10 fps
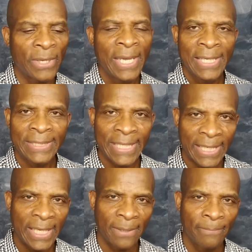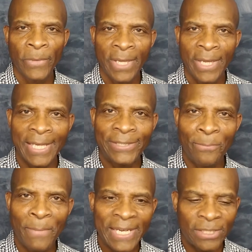Stand up. It's
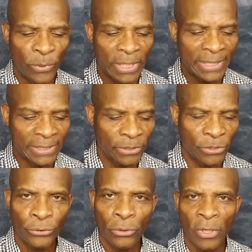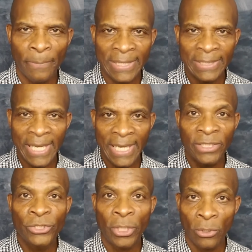amazing when you listen to the story about Satan and
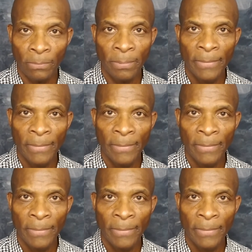Job.